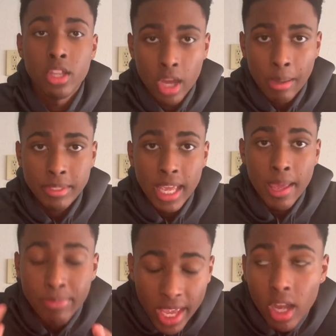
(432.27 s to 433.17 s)
You know what I'm
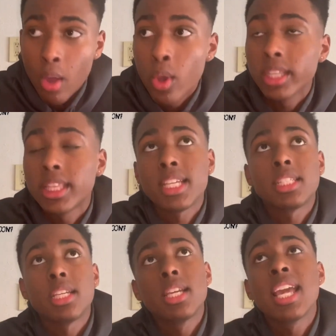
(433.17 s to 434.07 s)
saying? They gonna want
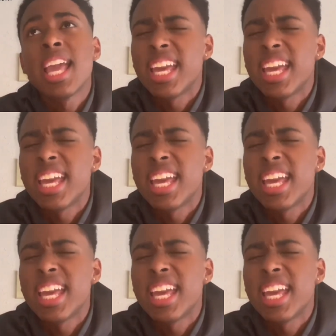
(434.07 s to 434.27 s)
that shit.